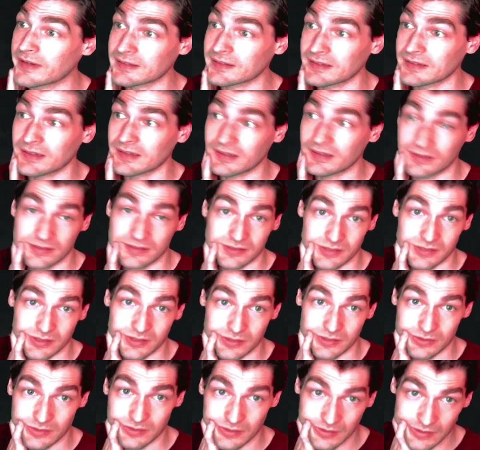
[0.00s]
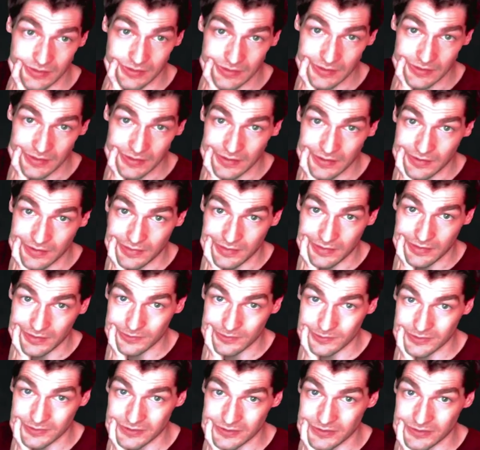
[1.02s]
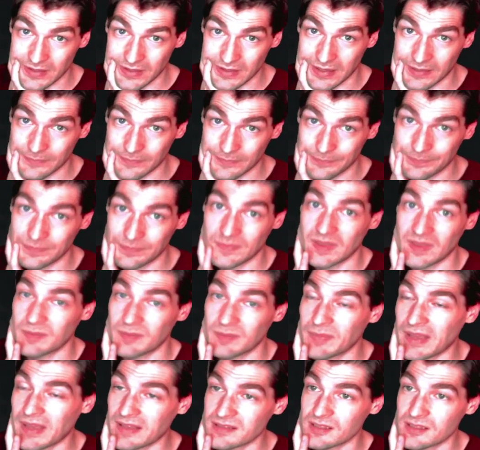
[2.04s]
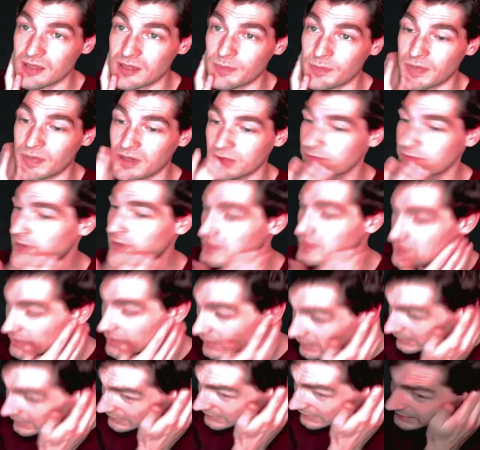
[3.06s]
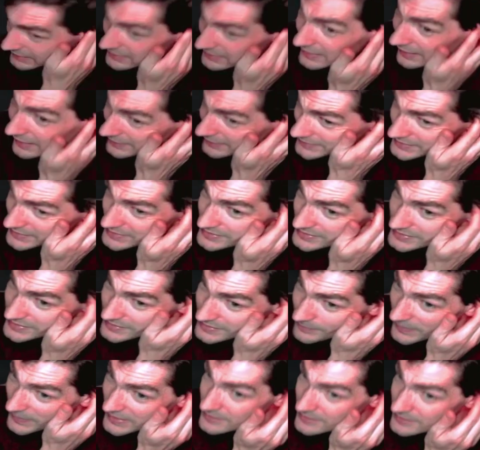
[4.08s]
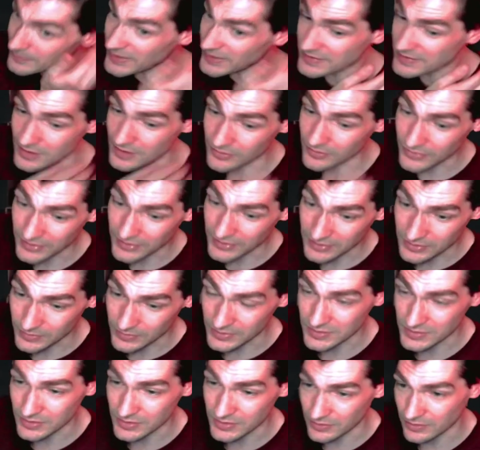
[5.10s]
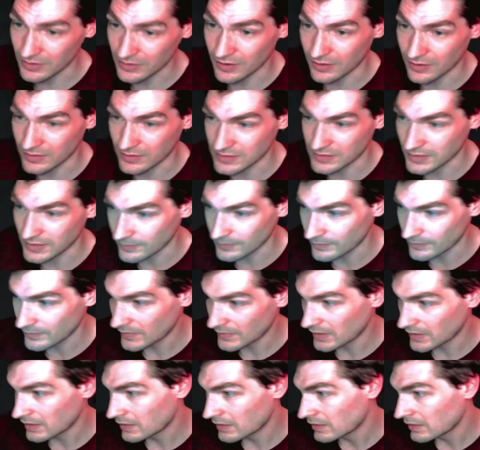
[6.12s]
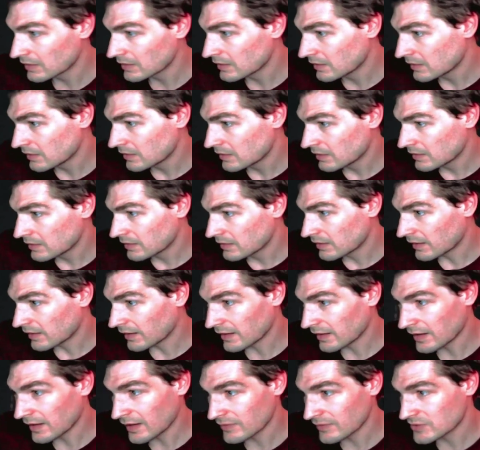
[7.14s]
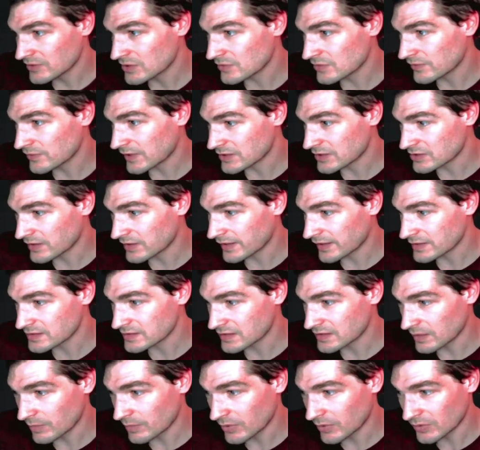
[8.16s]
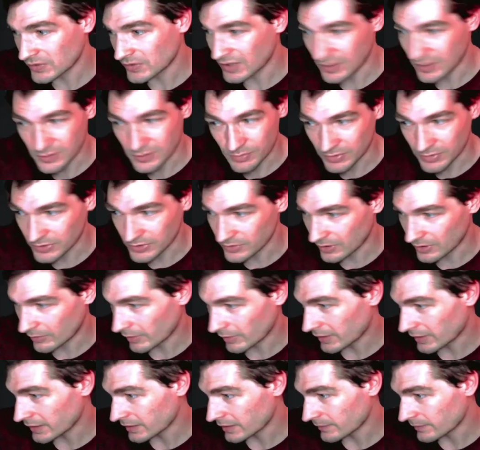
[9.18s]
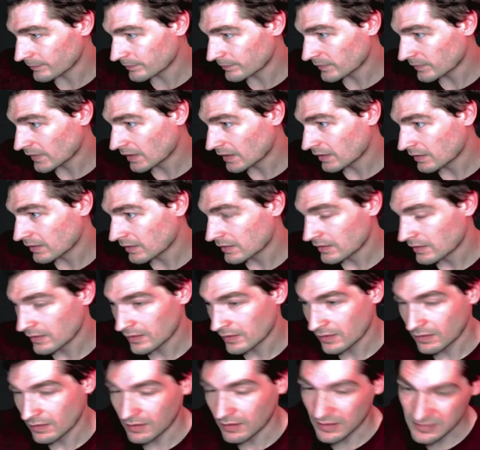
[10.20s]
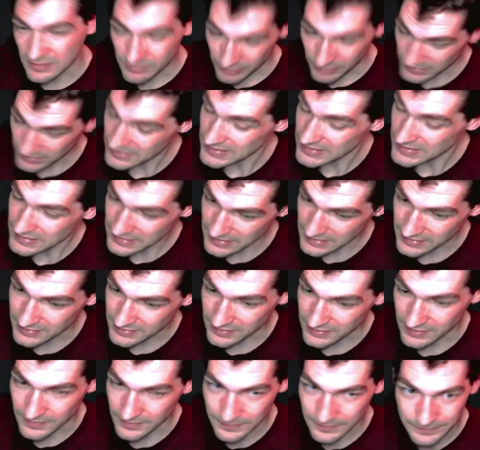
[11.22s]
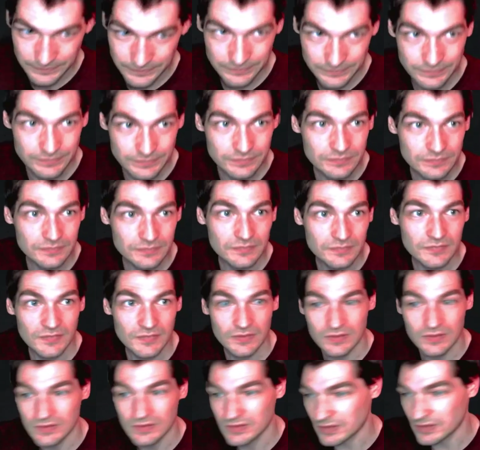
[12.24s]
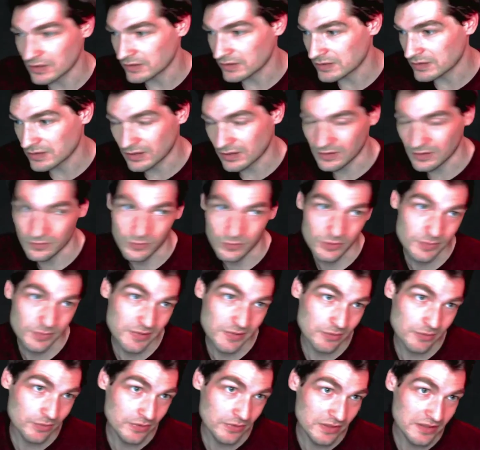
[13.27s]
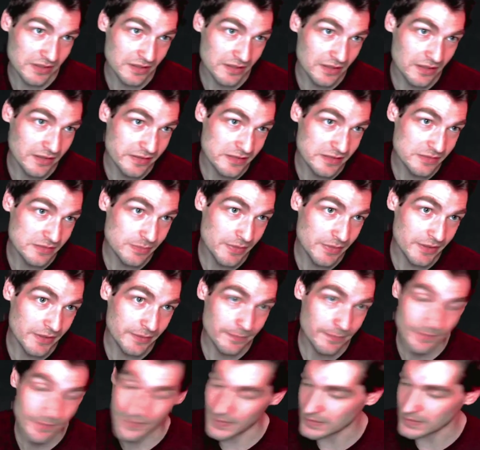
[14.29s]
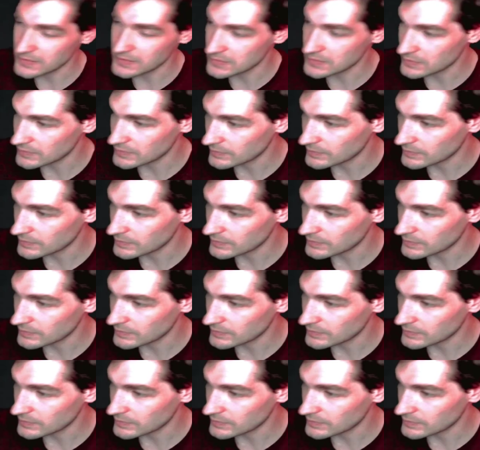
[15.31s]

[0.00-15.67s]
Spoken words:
deck, so I think I'm going to do that. Passing up on a fetch land. I need to cement myself into a certain archetype. I have 2 fetch lands. They both touch blue already. That's pretty decent. Scalding Tarn would be really nice, but it's...